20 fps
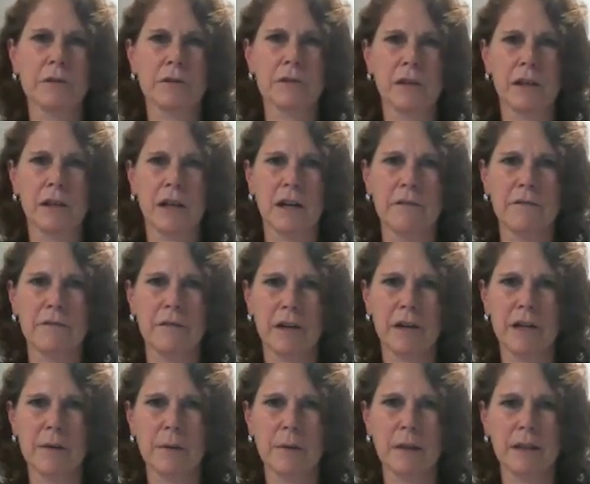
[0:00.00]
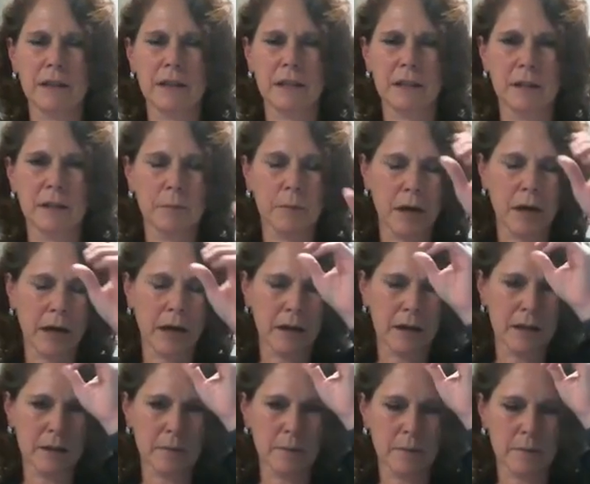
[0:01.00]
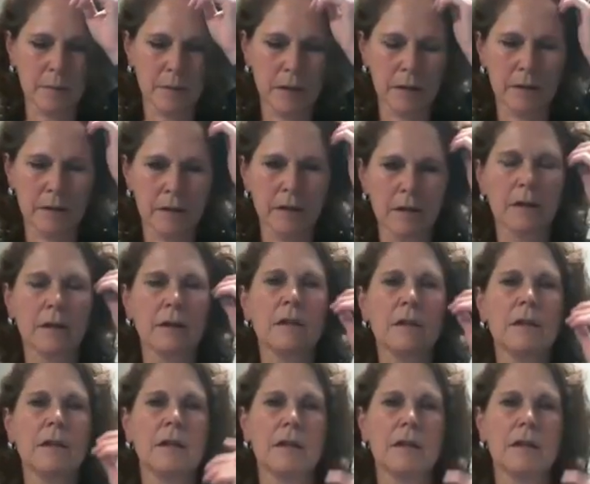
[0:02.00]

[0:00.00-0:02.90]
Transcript: There's a lot of variability in the